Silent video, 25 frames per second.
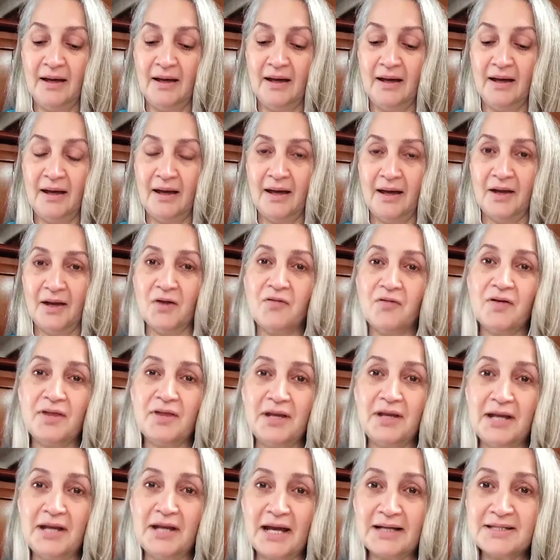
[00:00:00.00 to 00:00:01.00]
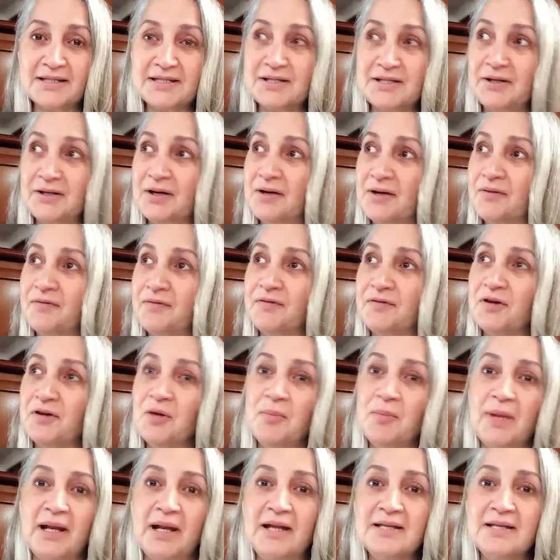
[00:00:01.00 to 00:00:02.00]
And over the next few
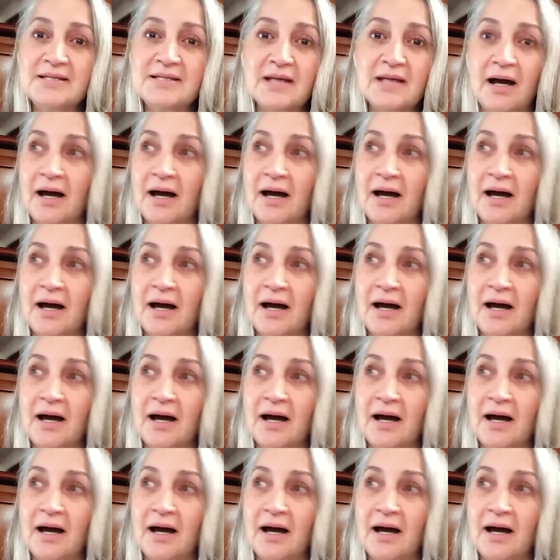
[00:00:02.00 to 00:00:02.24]
minutes,